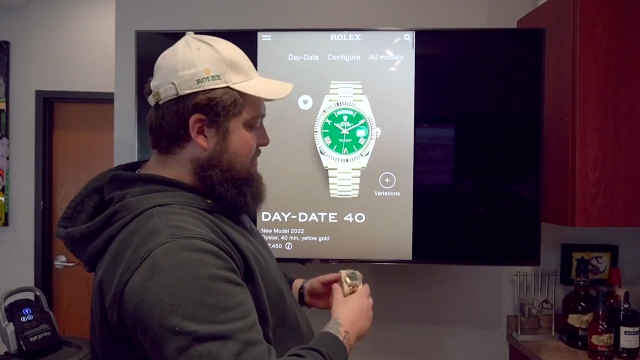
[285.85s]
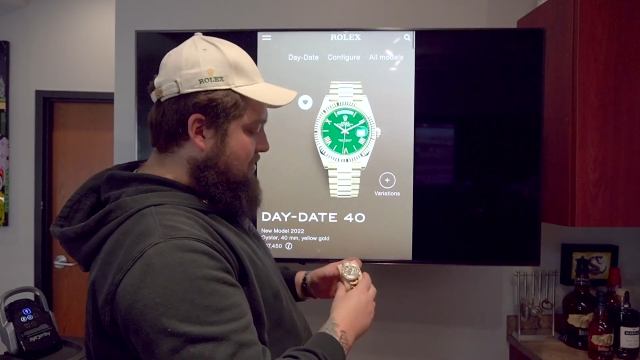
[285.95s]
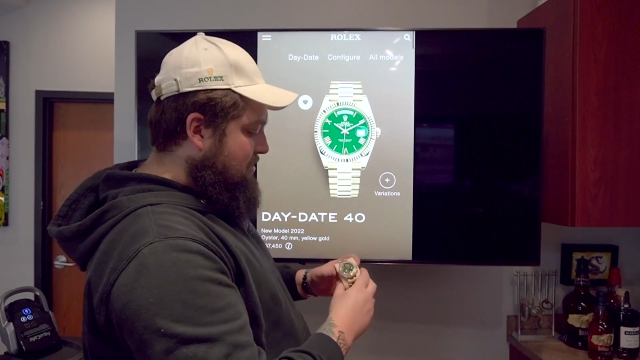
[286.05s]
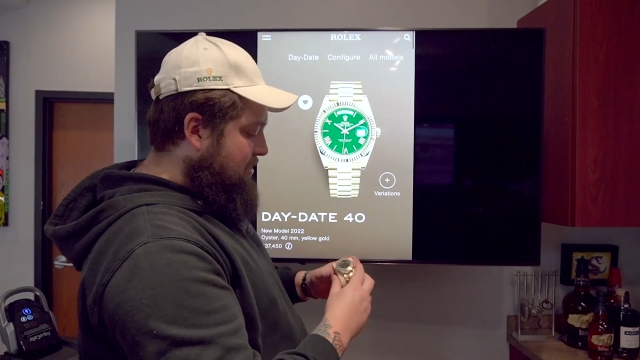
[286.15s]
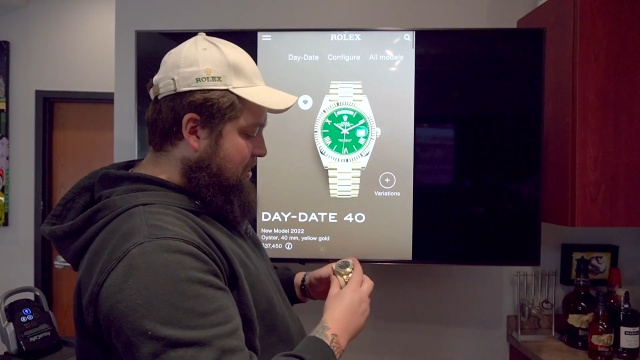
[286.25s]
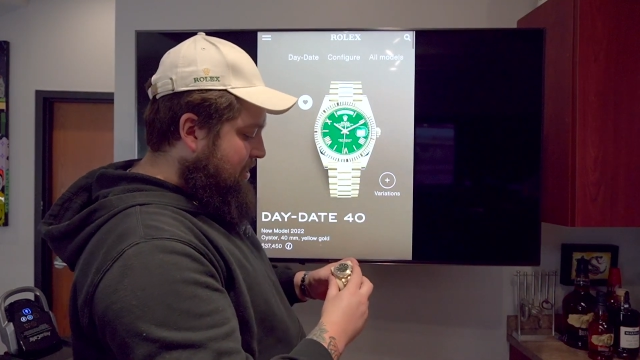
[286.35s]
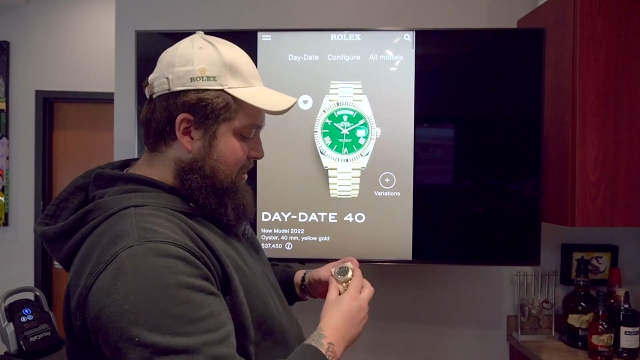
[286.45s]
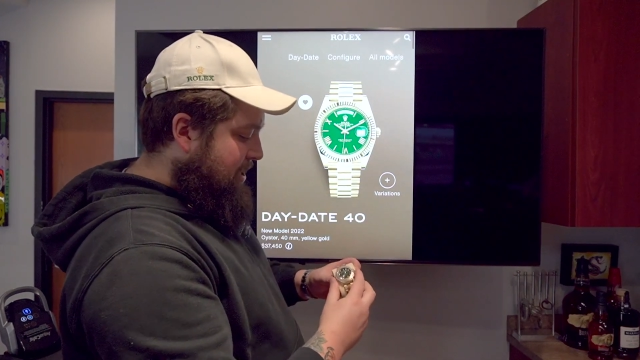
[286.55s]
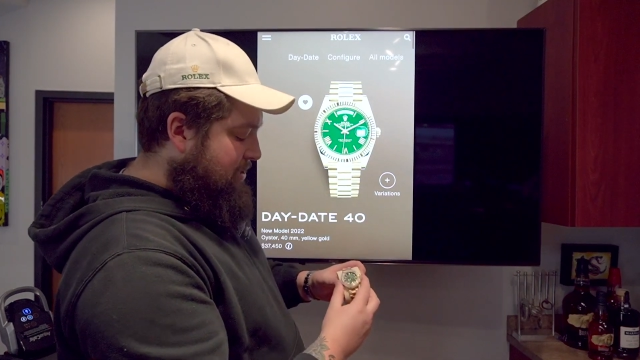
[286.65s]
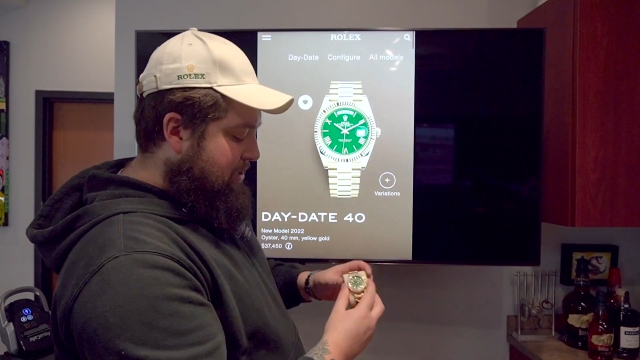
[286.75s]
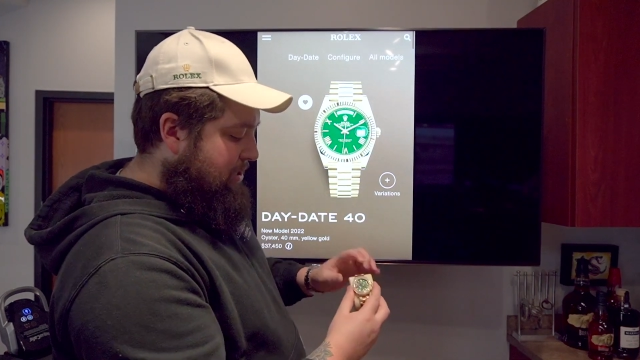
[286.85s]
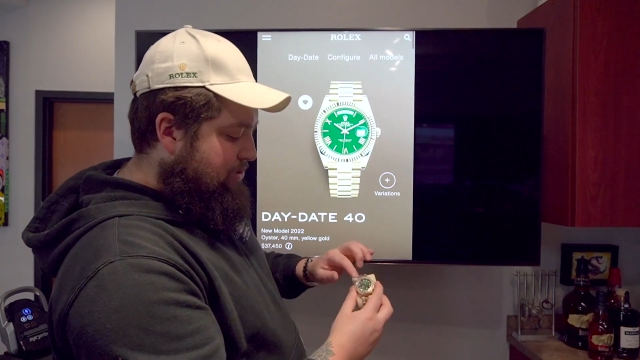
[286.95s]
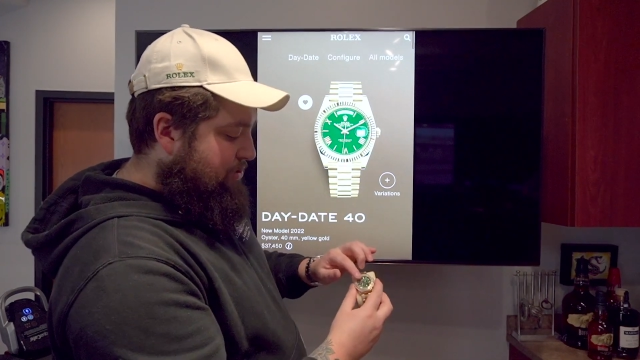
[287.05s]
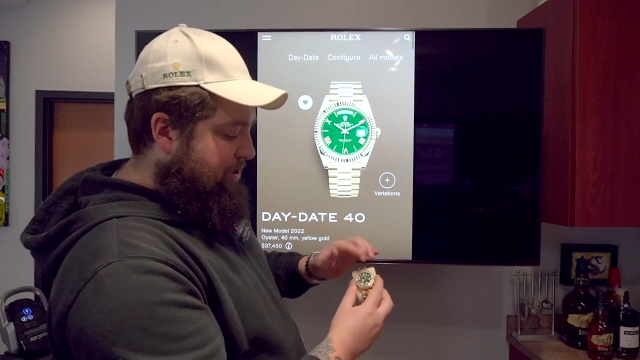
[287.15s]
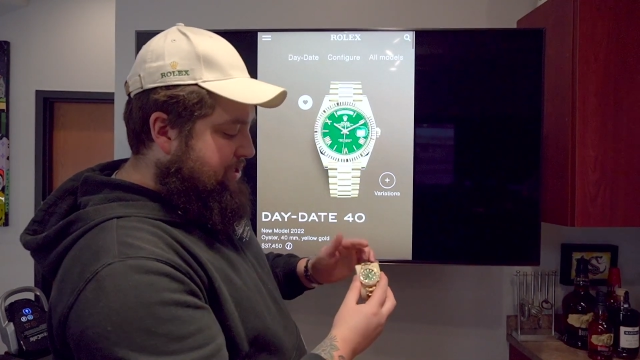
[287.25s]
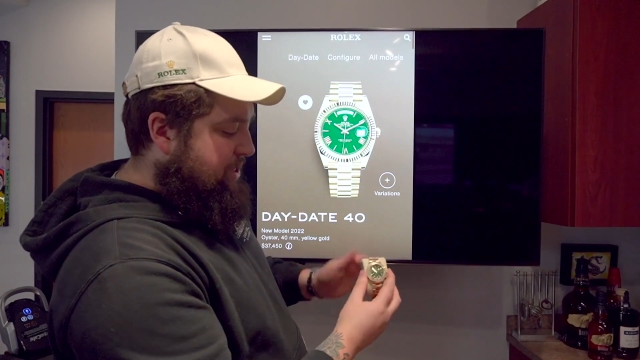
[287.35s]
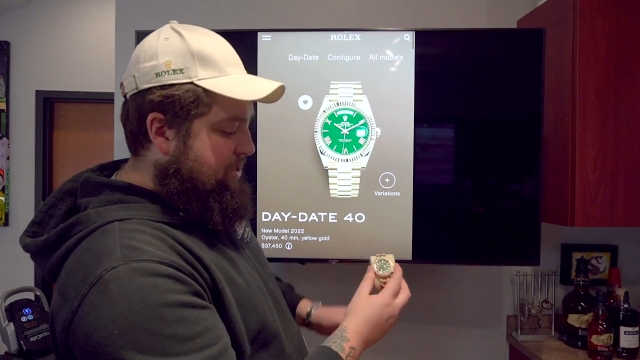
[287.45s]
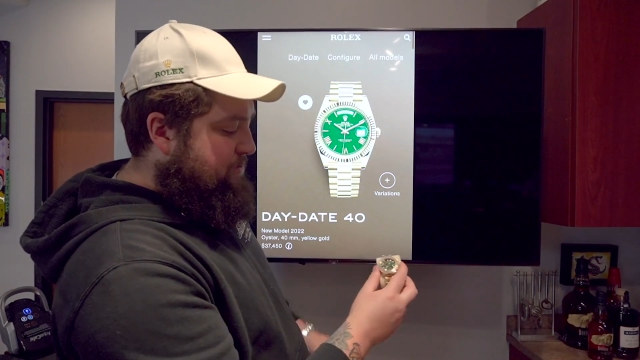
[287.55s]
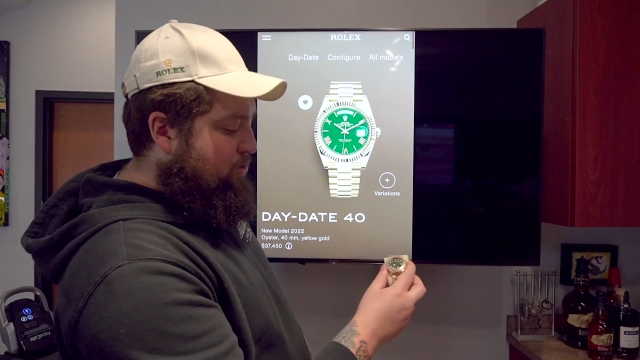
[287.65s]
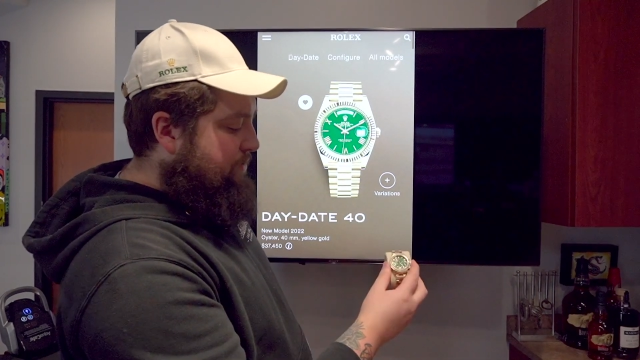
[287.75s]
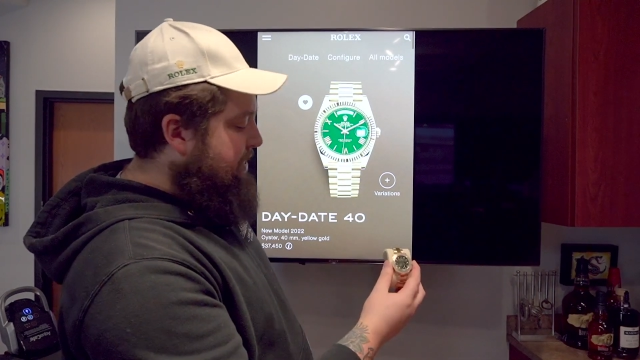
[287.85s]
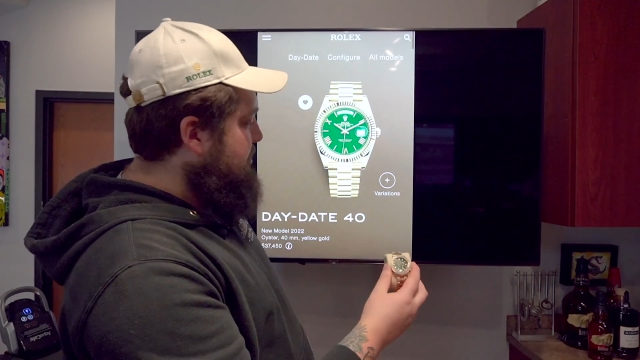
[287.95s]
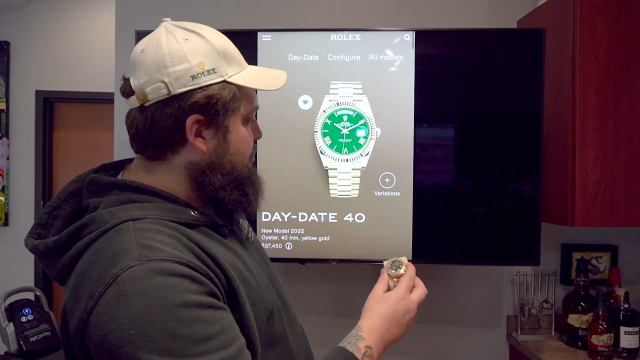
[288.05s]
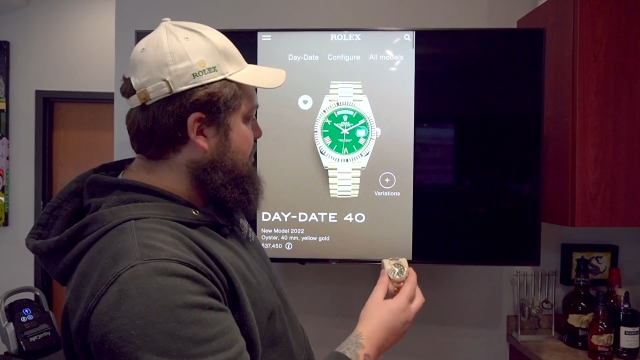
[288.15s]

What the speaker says: color, and you know, this has more of that